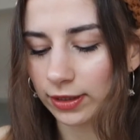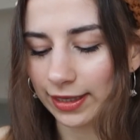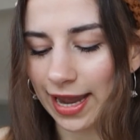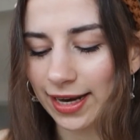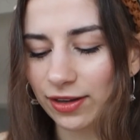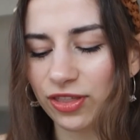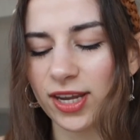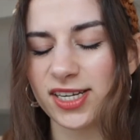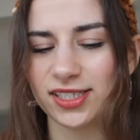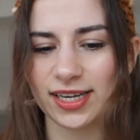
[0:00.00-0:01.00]
getting
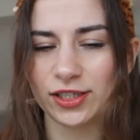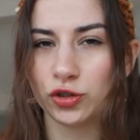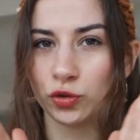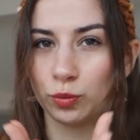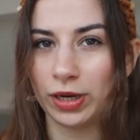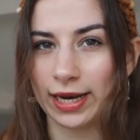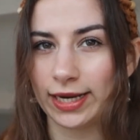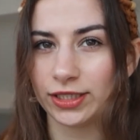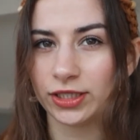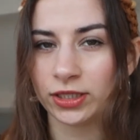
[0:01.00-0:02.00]
things into
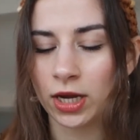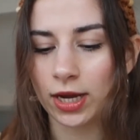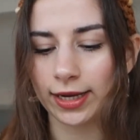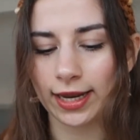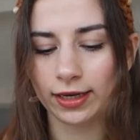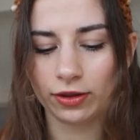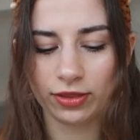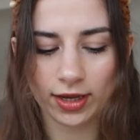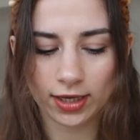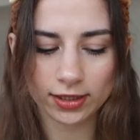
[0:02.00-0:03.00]
place getting
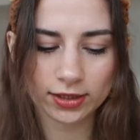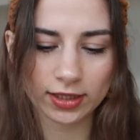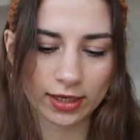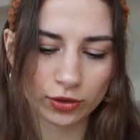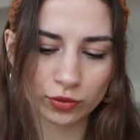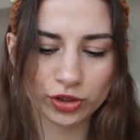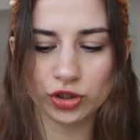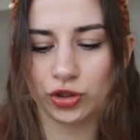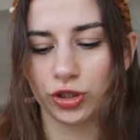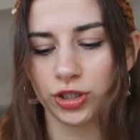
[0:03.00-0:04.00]
things into a
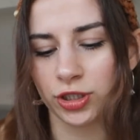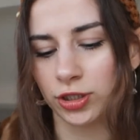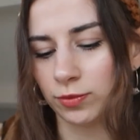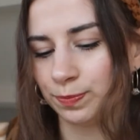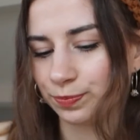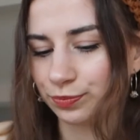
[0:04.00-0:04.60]
certain